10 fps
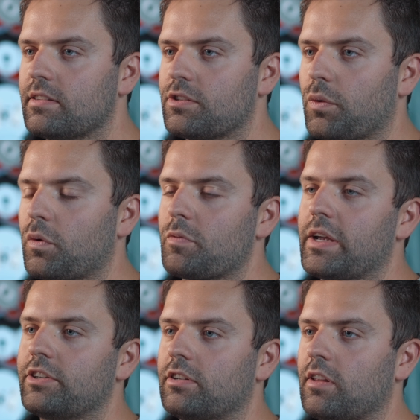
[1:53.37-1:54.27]
So we want to
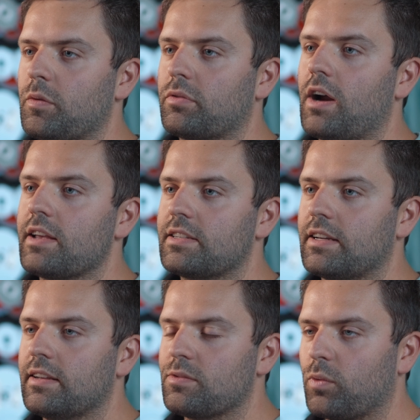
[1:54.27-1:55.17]
make sure that the
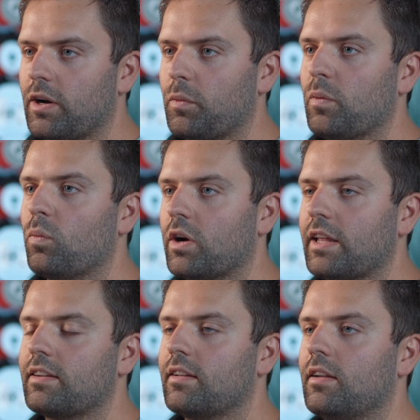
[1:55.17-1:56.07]
porosity is where we want
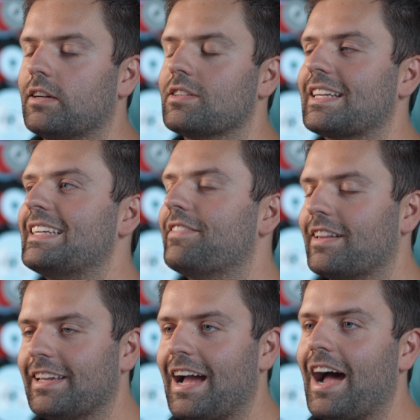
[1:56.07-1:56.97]
it, or
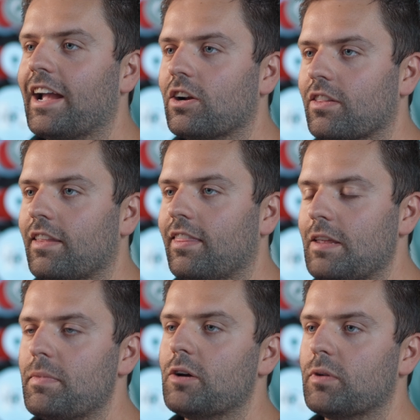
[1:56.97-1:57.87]
significantly higher than
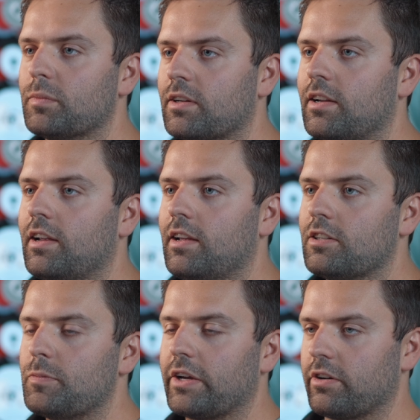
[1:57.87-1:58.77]
the minimum,
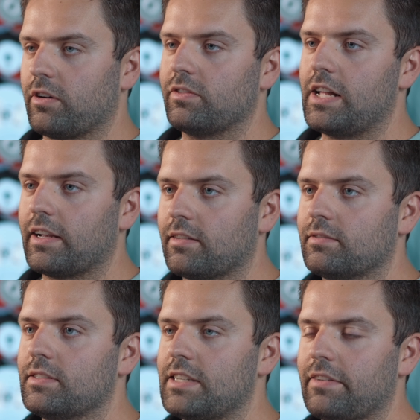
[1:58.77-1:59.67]
to make sure you're flying
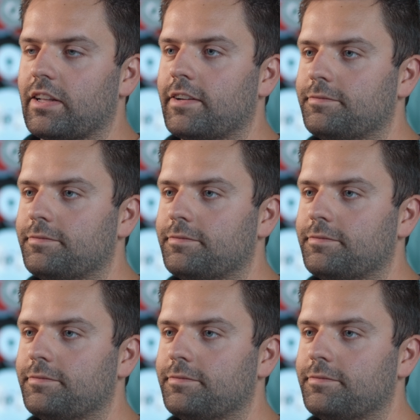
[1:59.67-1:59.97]
safely.